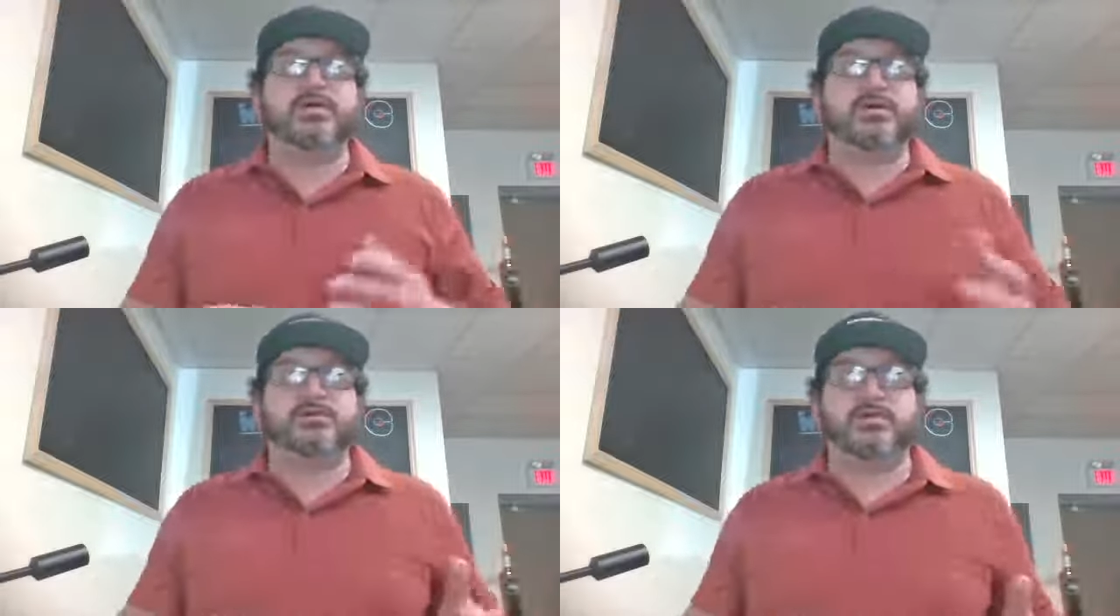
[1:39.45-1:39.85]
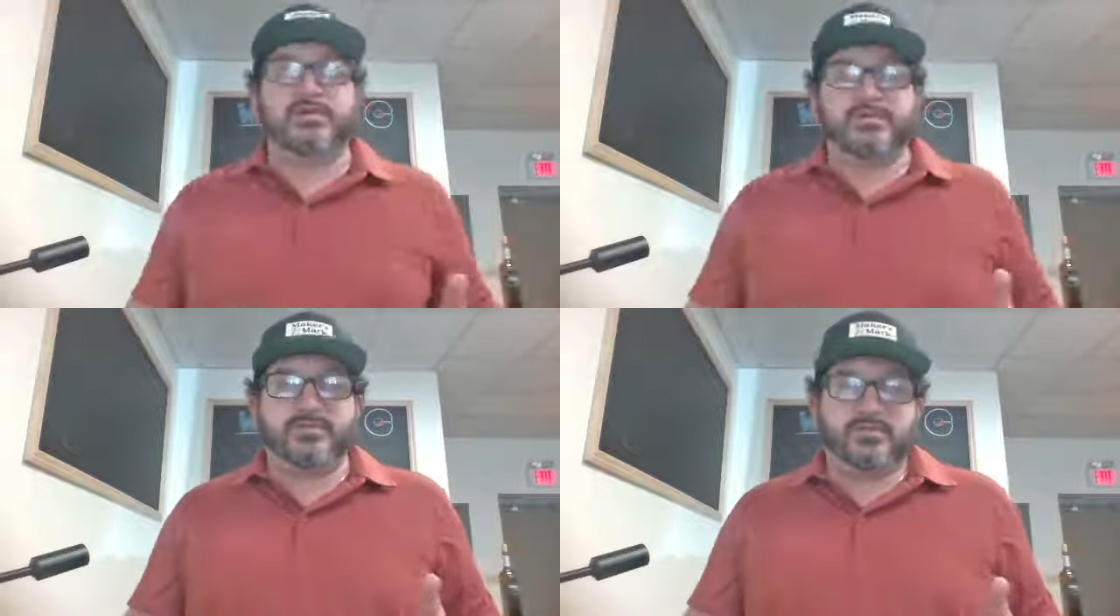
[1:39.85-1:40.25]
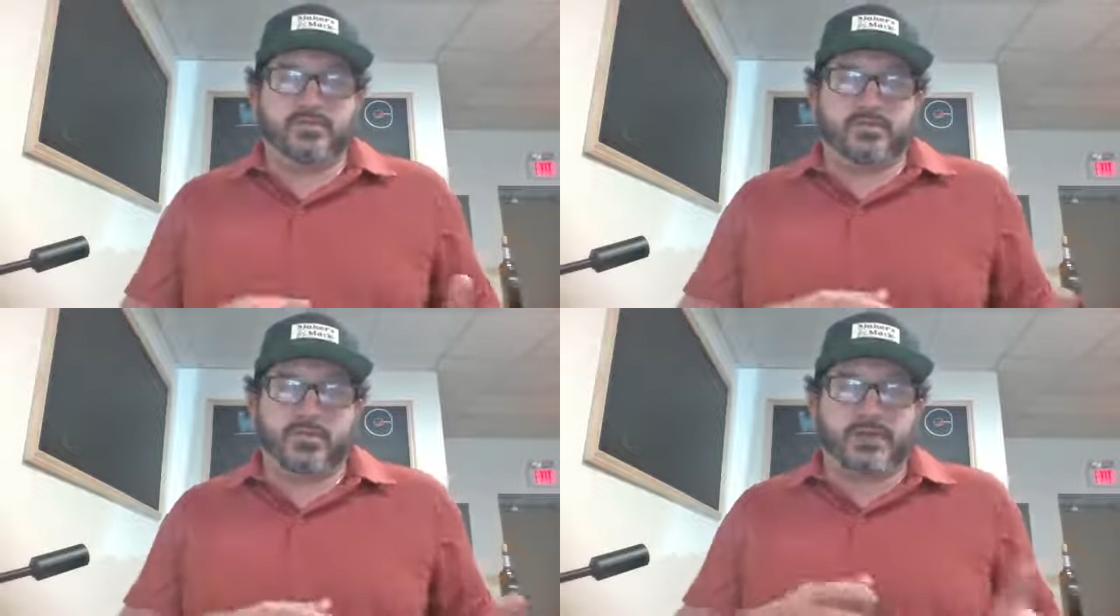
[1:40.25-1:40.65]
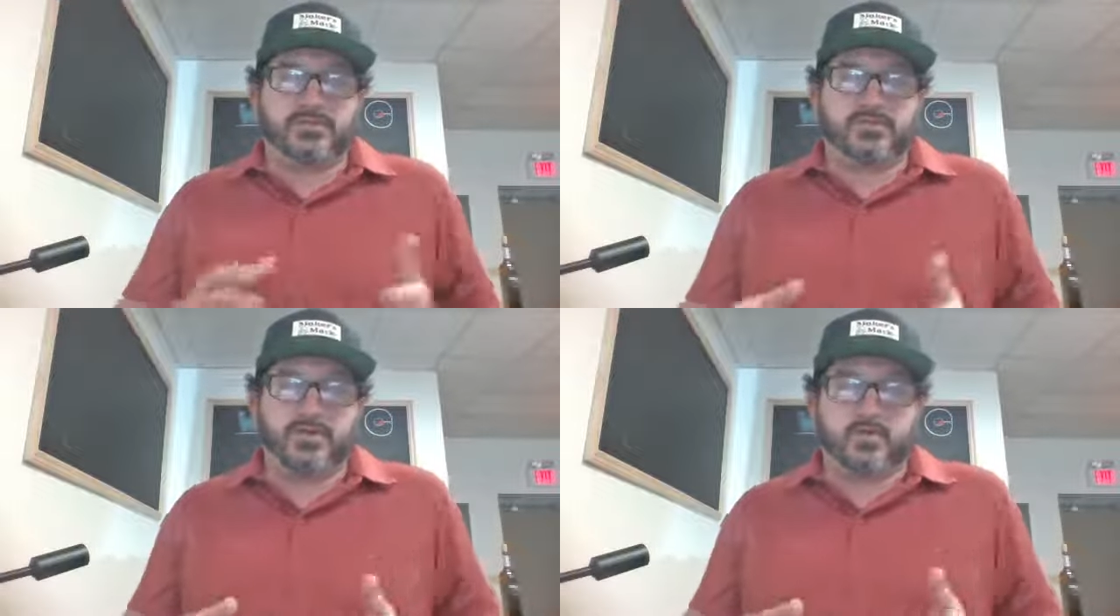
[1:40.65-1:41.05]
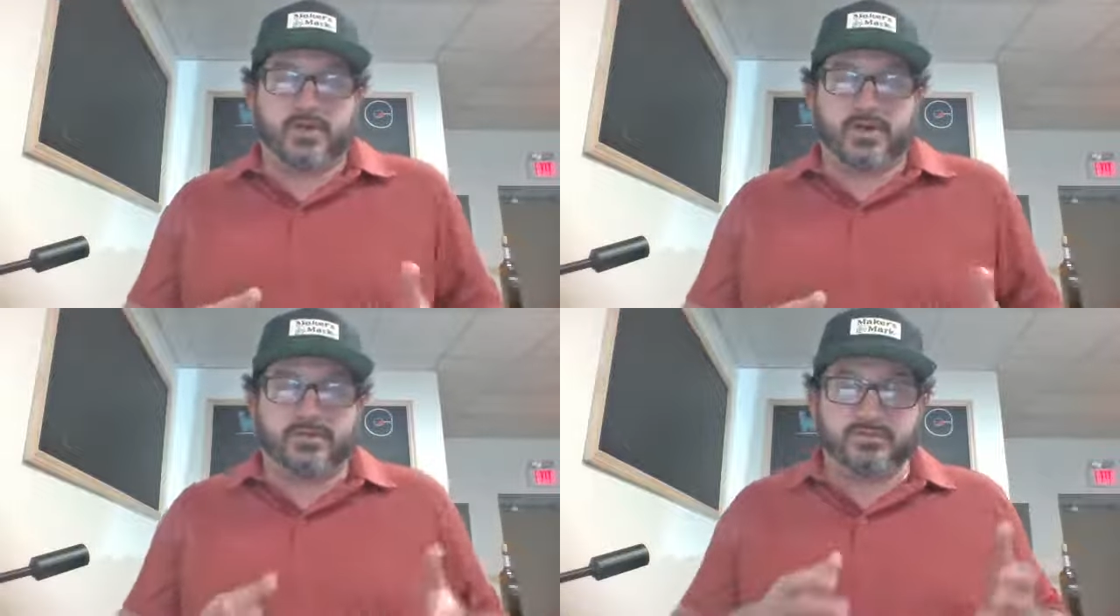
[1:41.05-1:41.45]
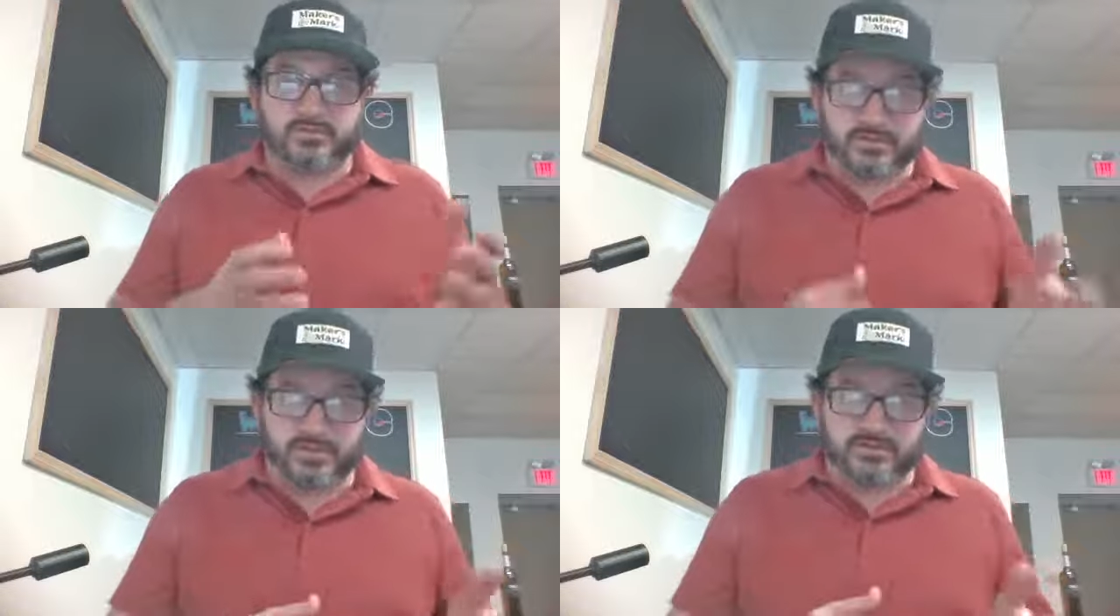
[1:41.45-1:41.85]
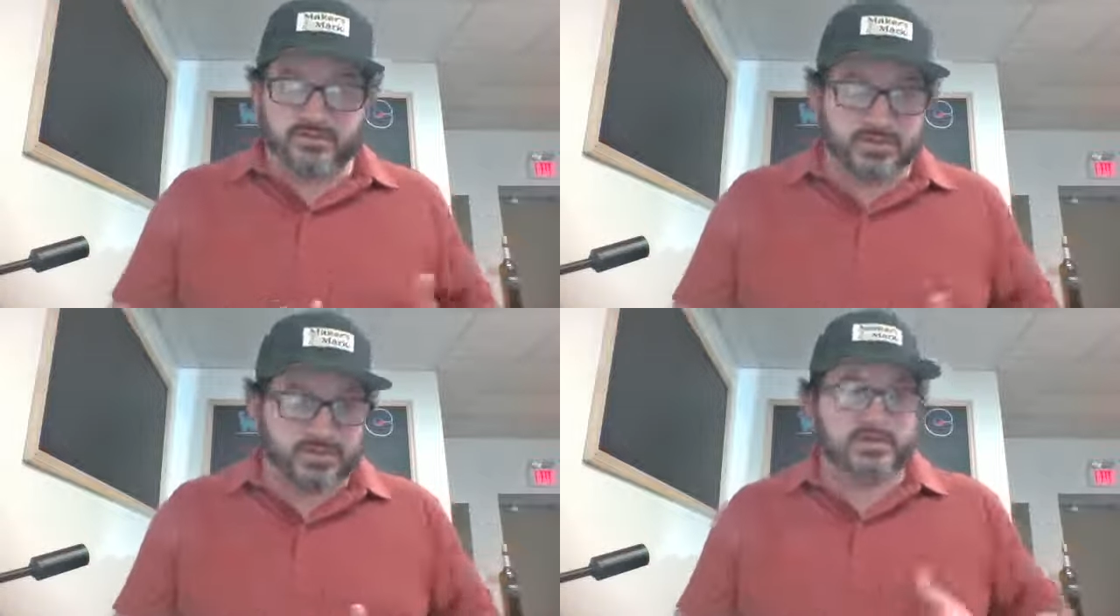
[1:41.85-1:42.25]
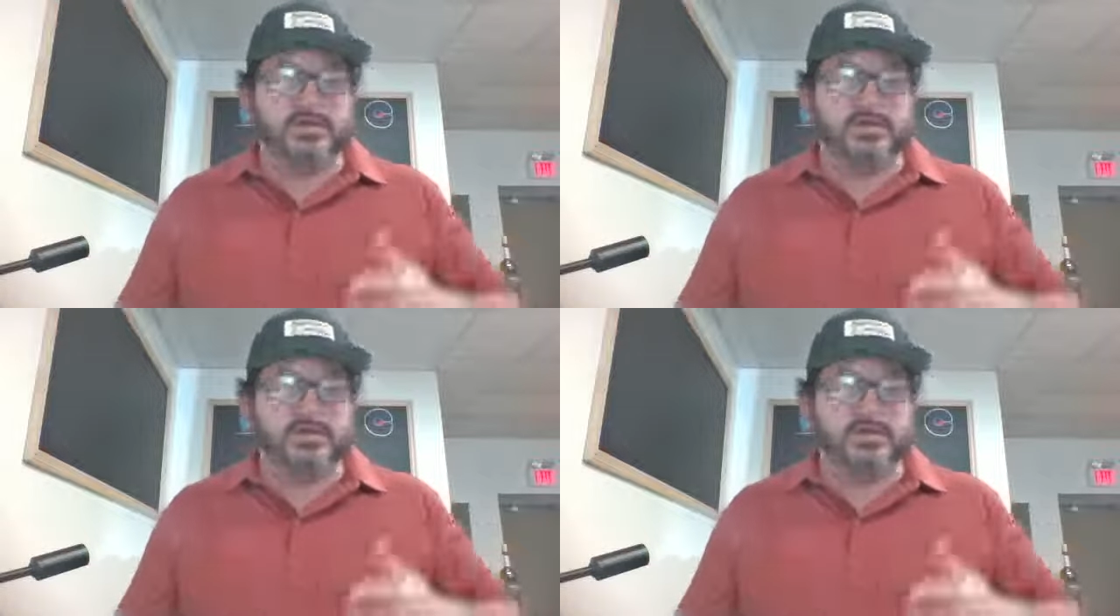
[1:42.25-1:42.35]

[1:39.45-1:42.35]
So the grapes grow well there as well.